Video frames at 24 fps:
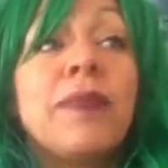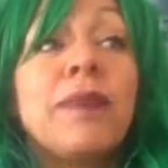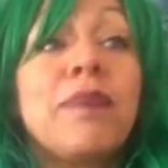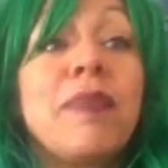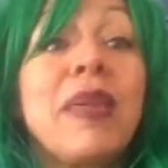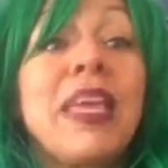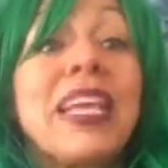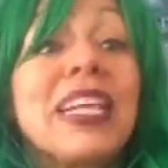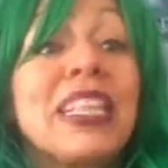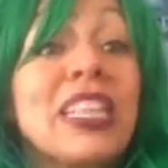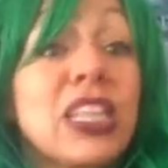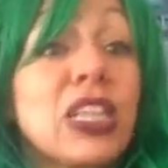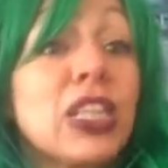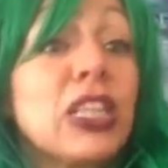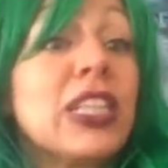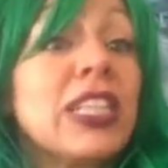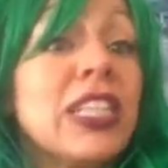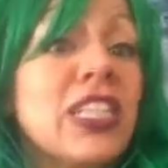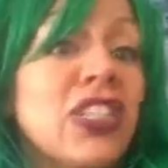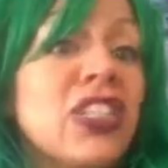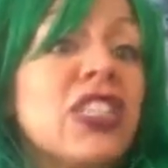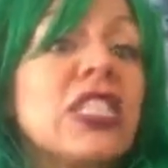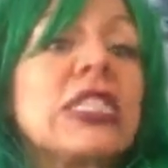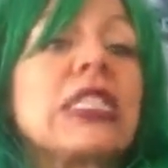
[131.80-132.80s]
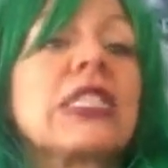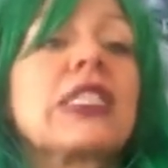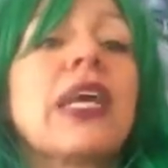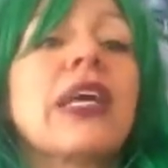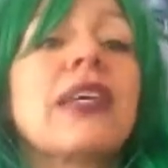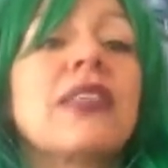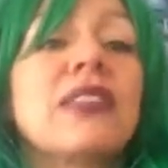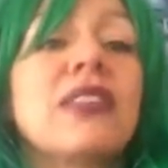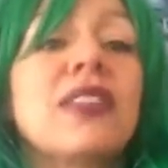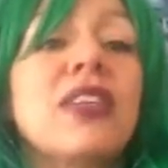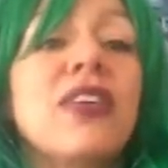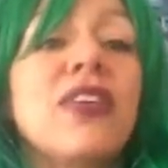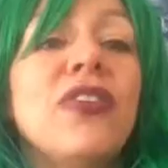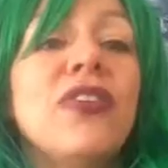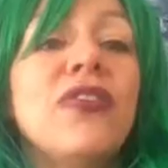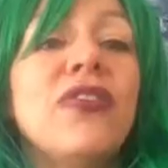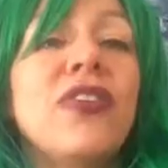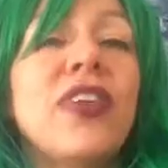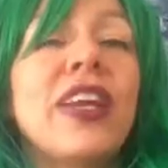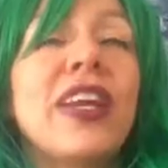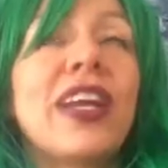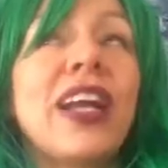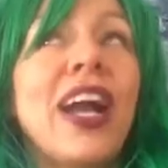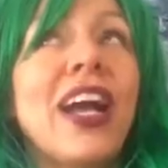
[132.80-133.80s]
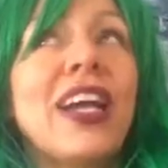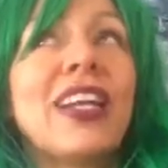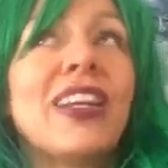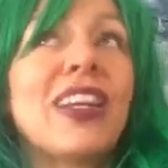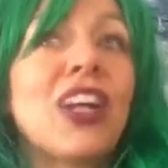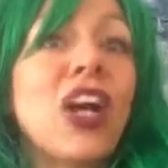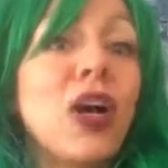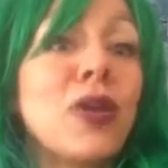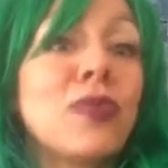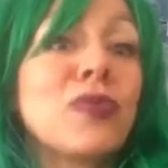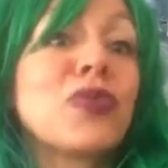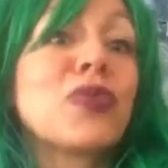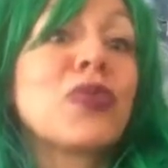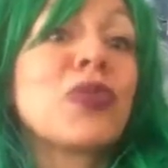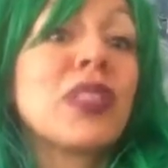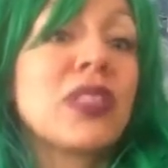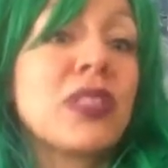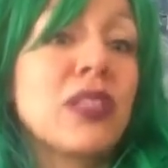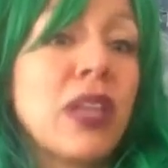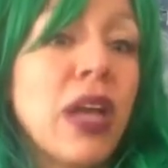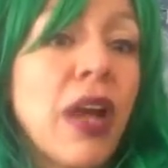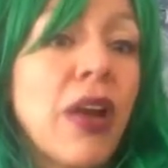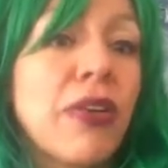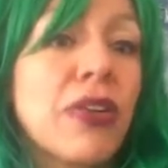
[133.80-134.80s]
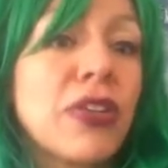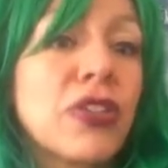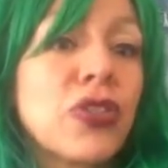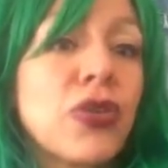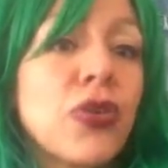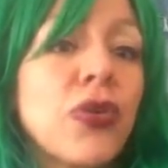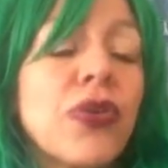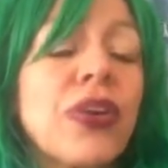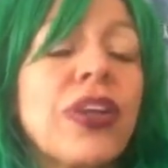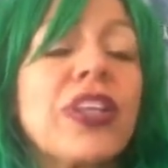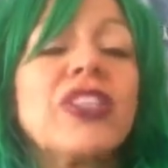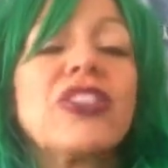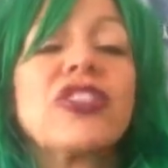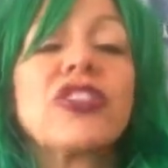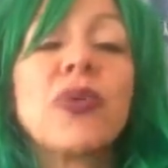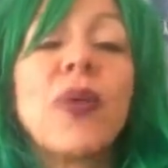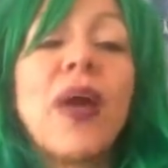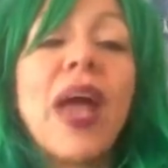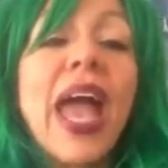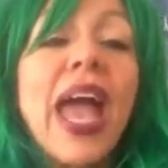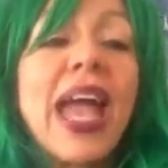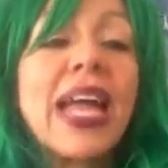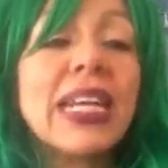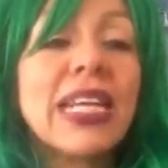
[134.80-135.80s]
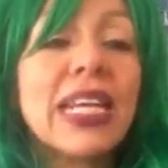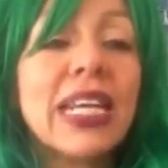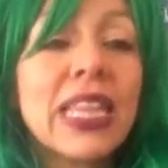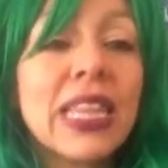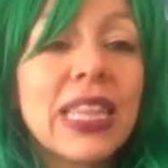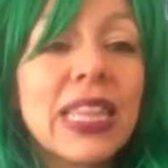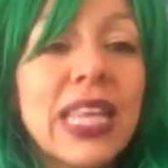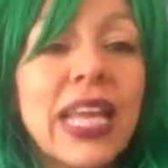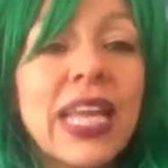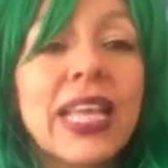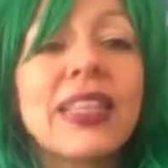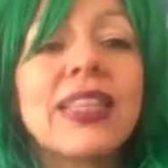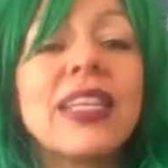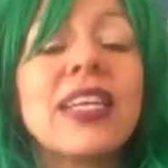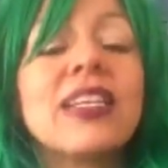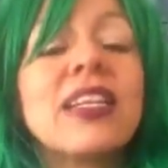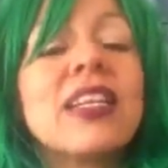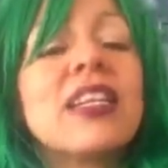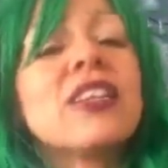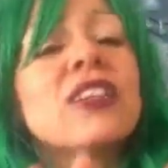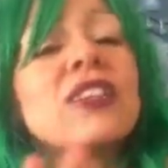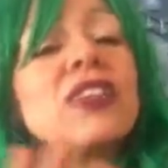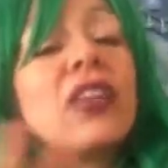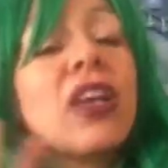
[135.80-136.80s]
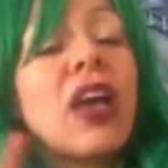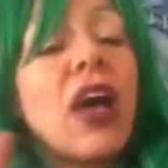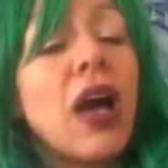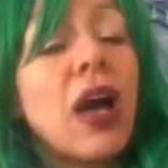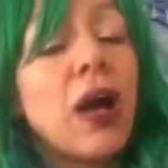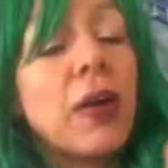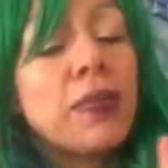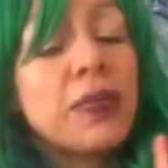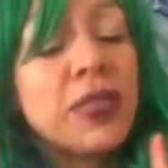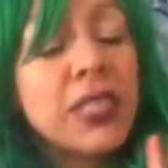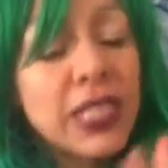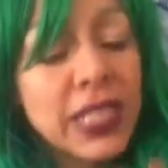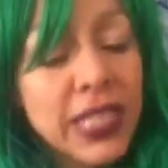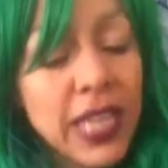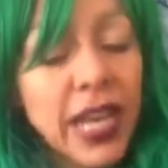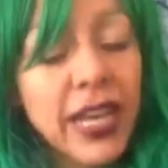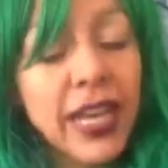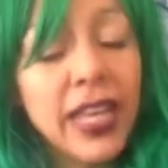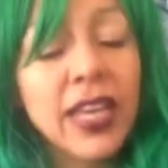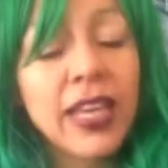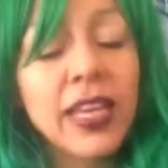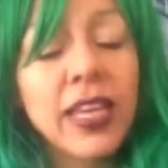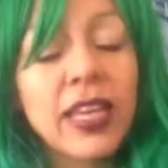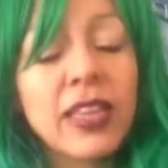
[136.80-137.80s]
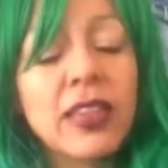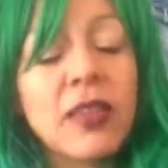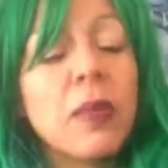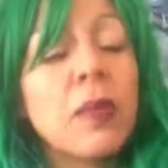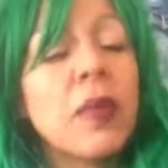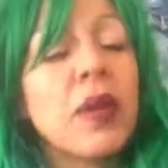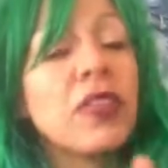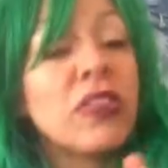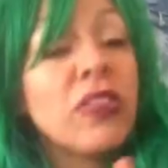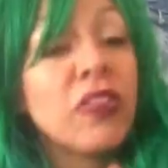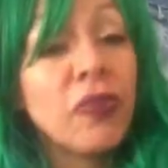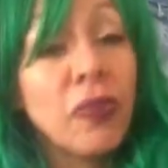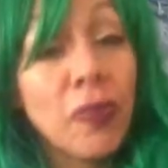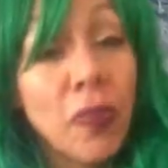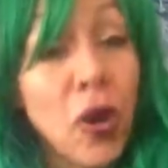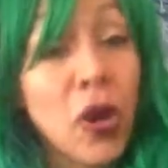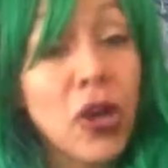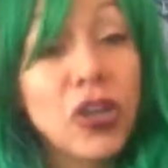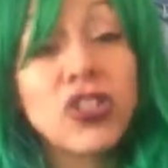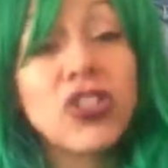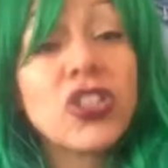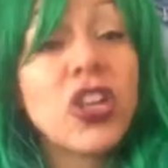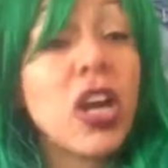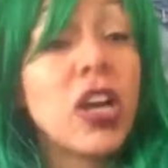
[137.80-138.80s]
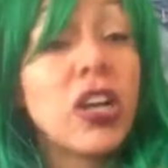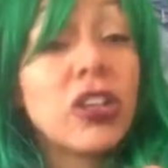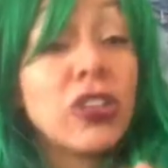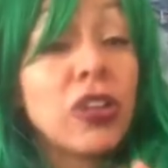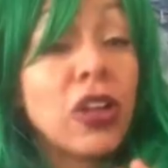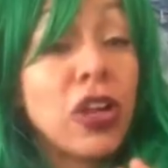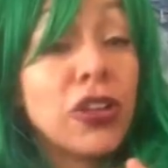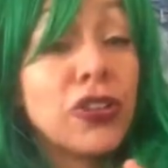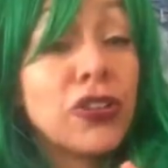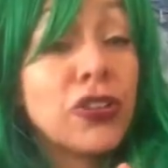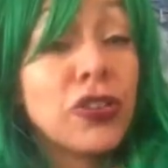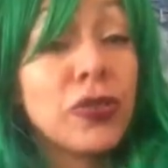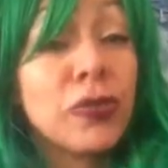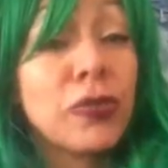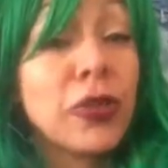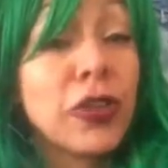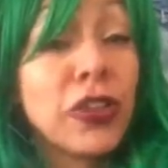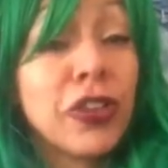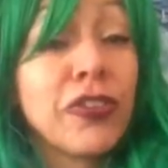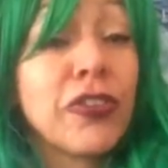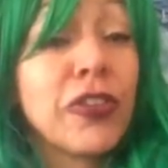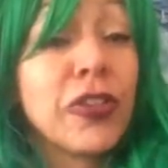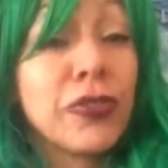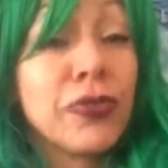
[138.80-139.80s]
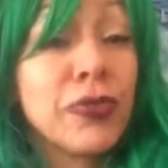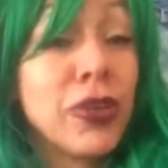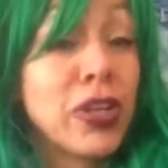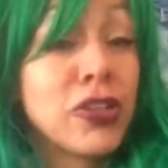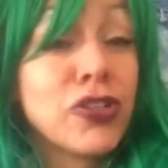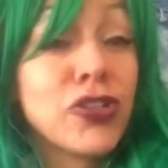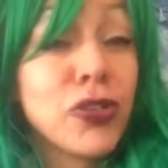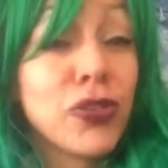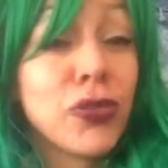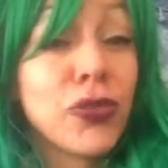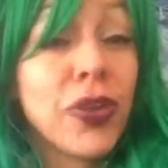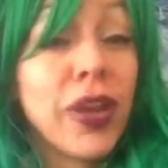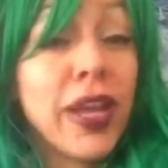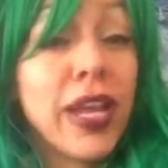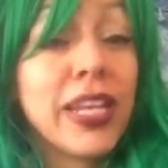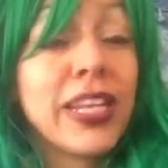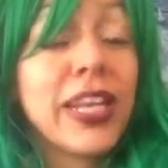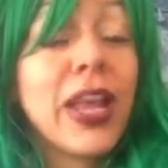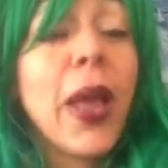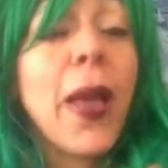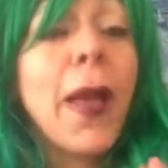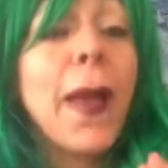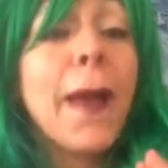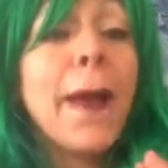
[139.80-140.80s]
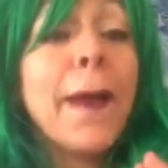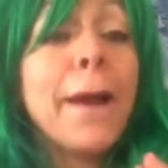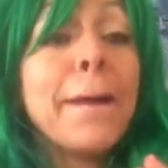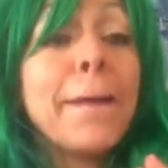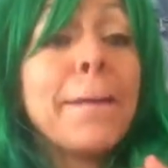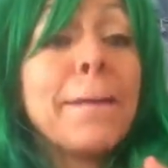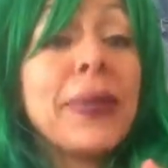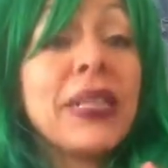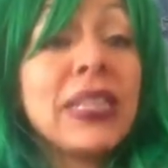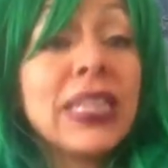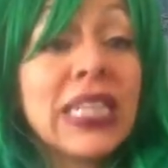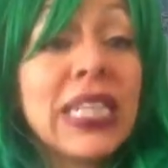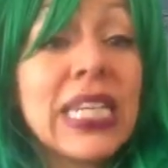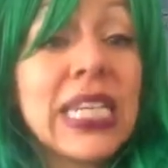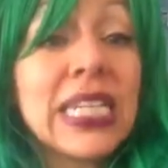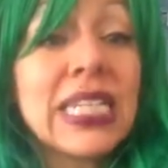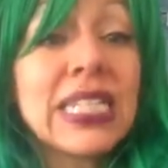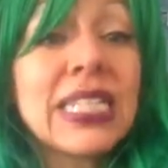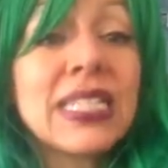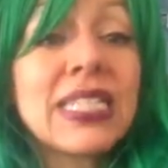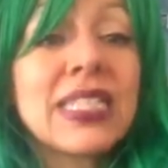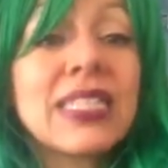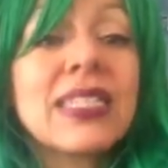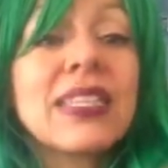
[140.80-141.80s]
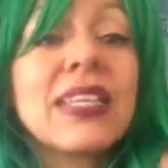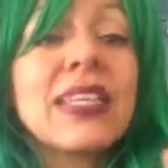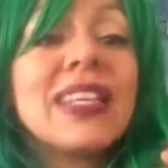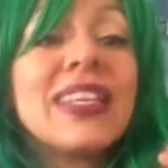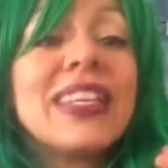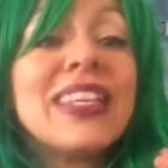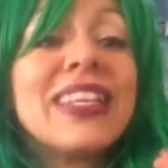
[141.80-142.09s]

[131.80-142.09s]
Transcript: being a little indecisive kind of comes with the territory. So anything that is upsetting in the month of March under Mercury retrograde, please